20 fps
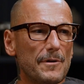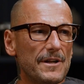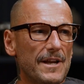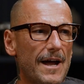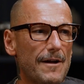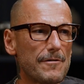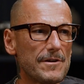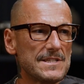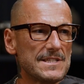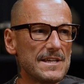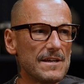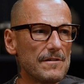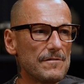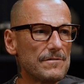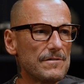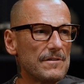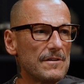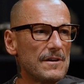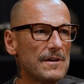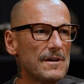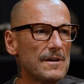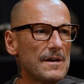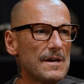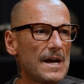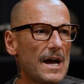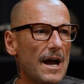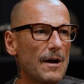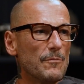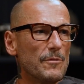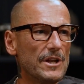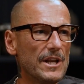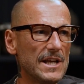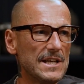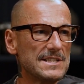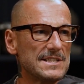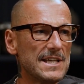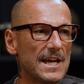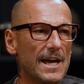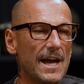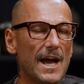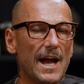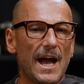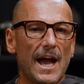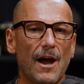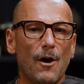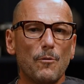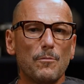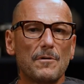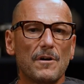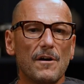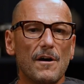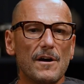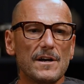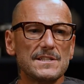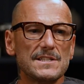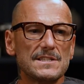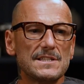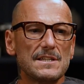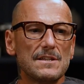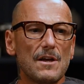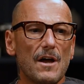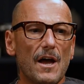a narrative, and we need to help guys